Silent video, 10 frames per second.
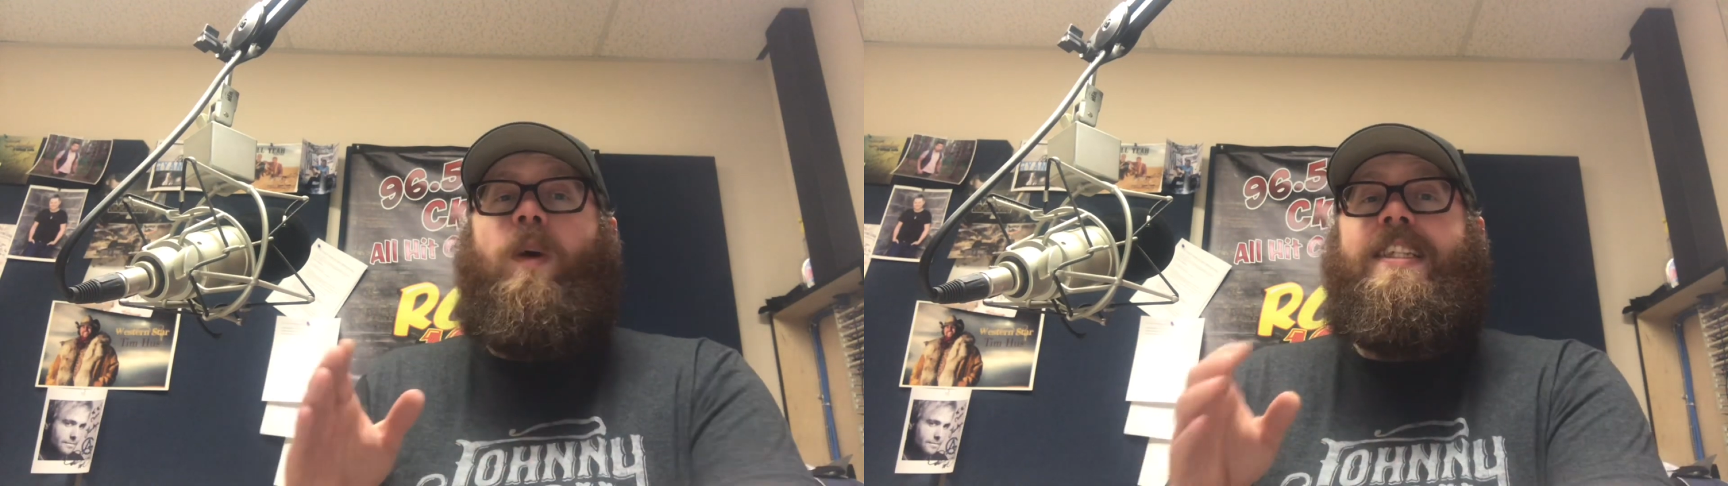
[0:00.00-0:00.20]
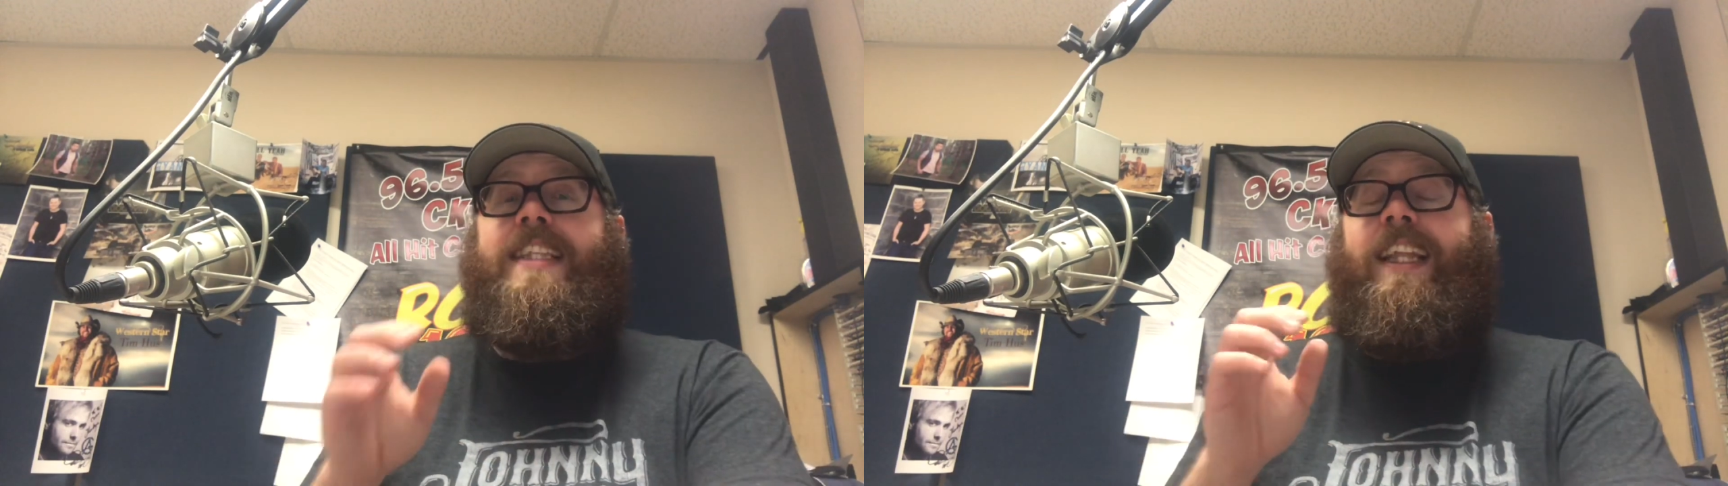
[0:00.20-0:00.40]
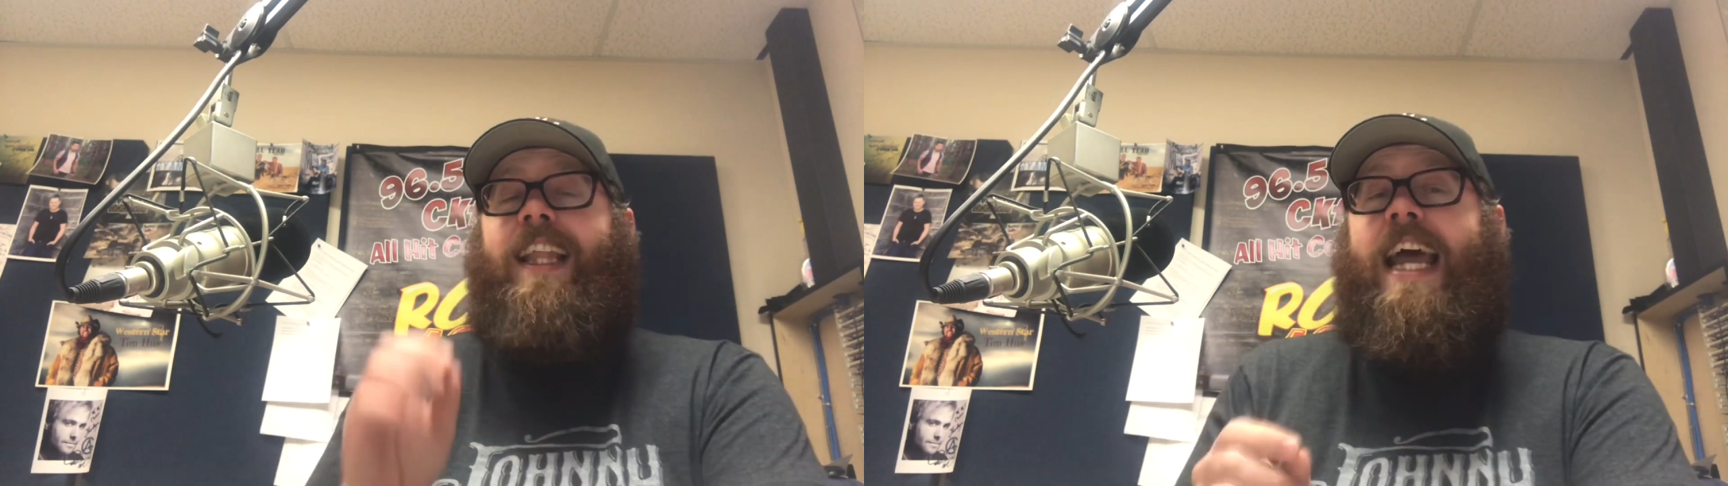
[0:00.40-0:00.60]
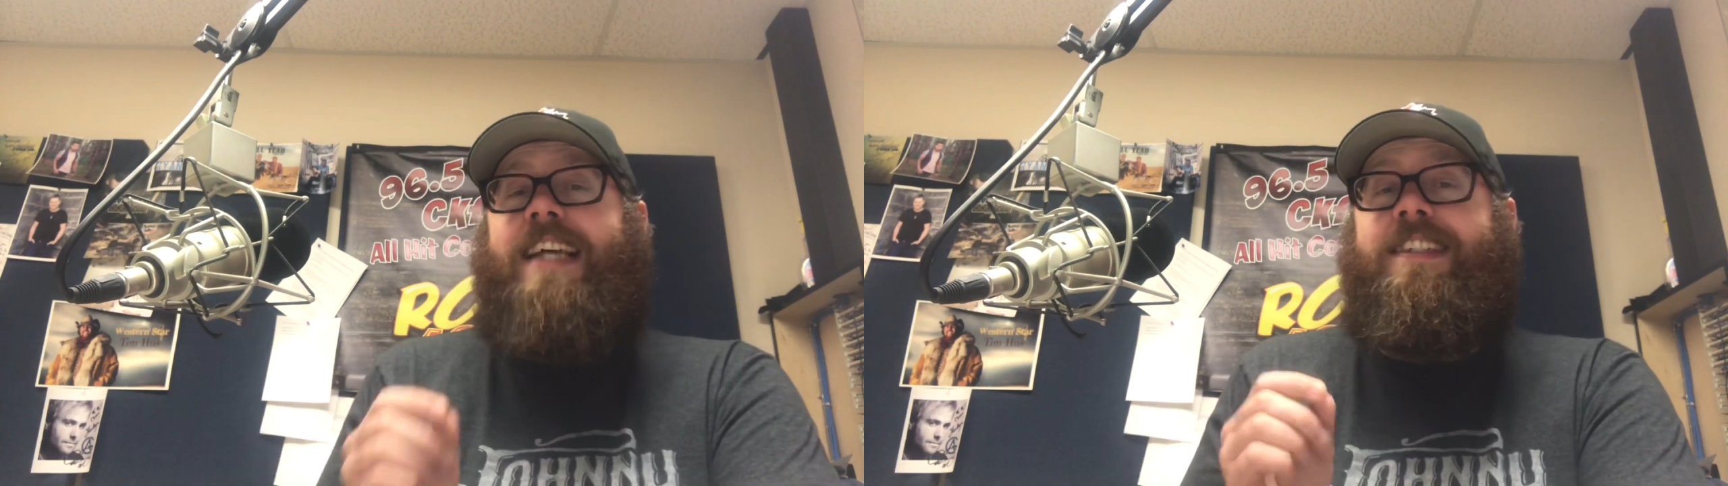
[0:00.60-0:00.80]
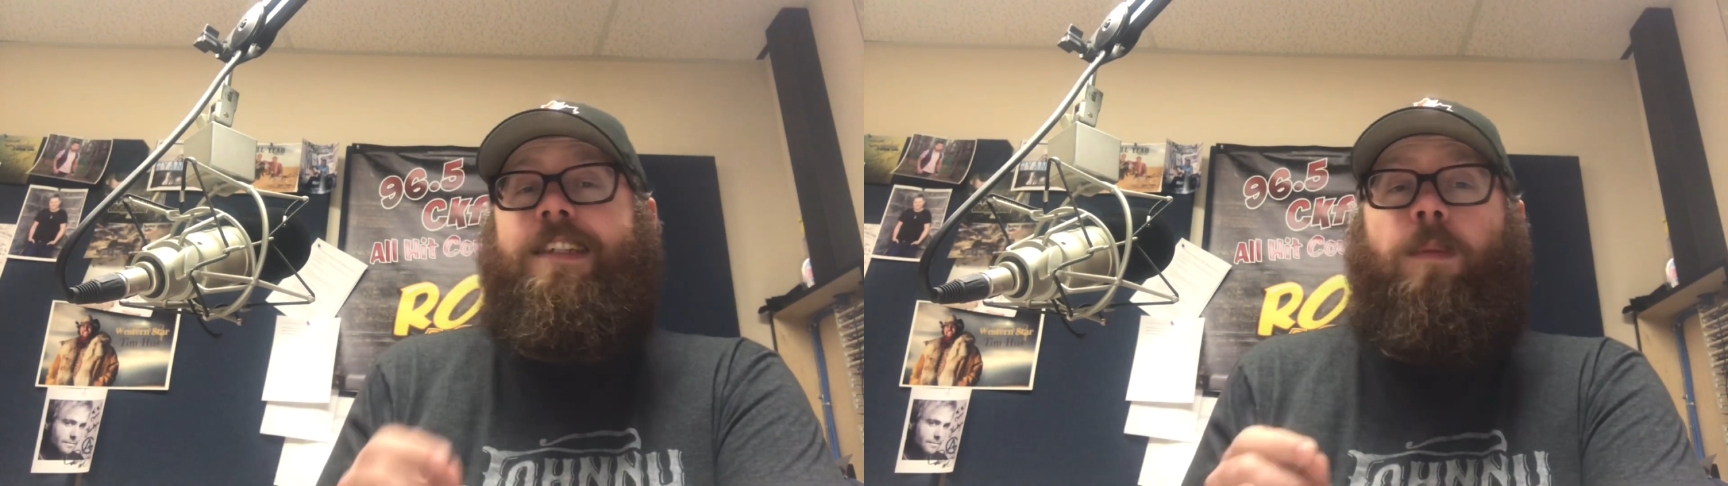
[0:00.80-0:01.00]
What is the
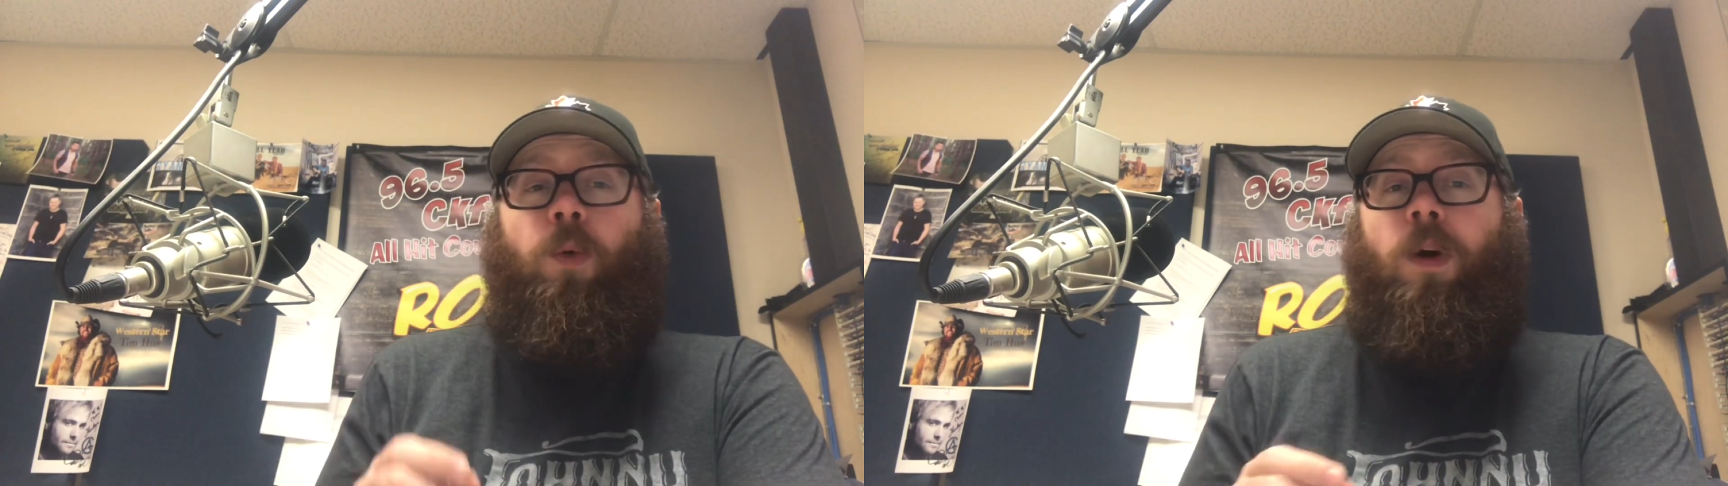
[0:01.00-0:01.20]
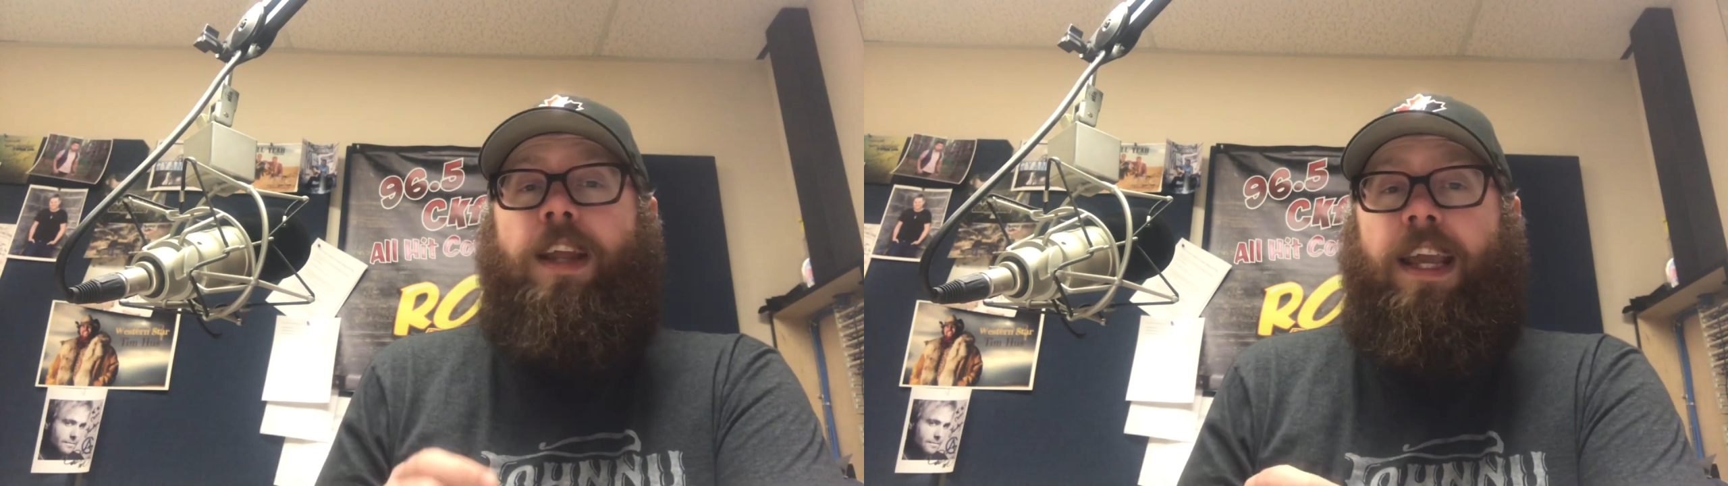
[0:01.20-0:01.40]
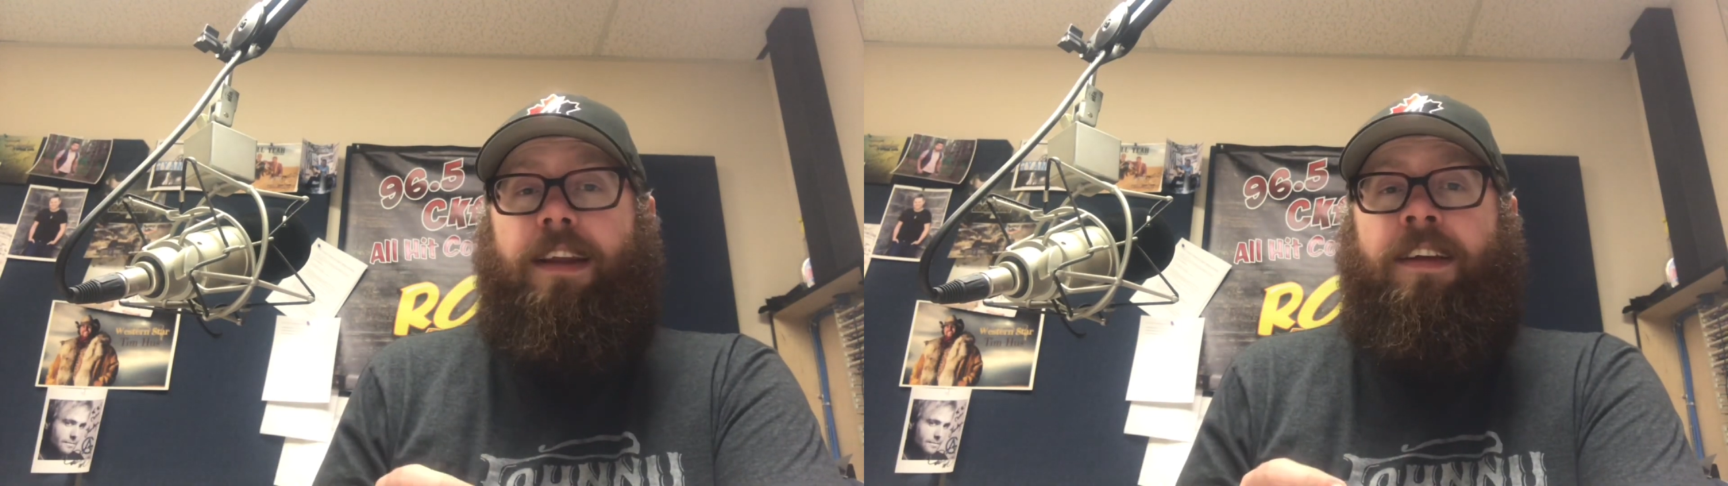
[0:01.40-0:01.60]
last #1 hit